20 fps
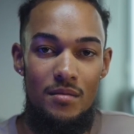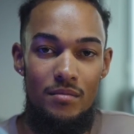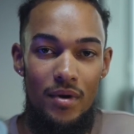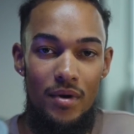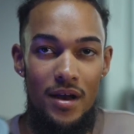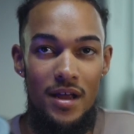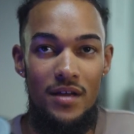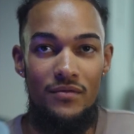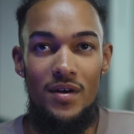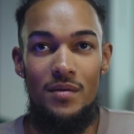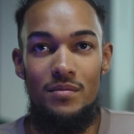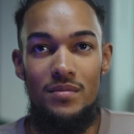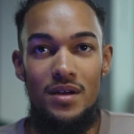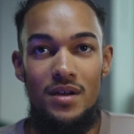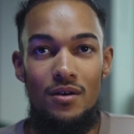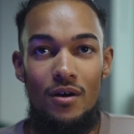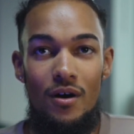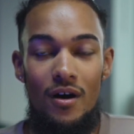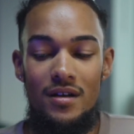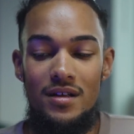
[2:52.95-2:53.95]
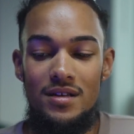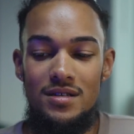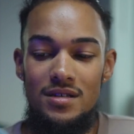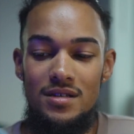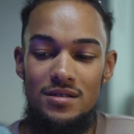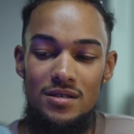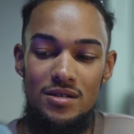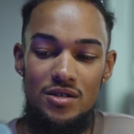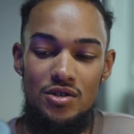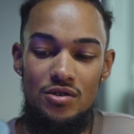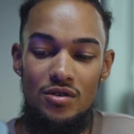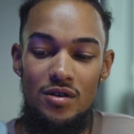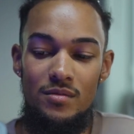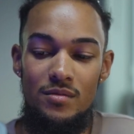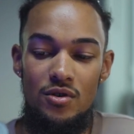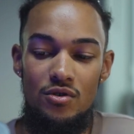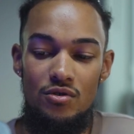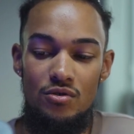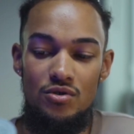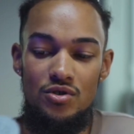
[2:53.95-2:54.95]
but if I'm being honest, it's
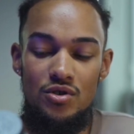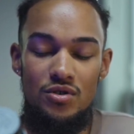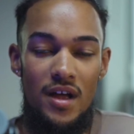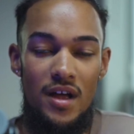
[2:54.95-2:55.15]
extremely crucial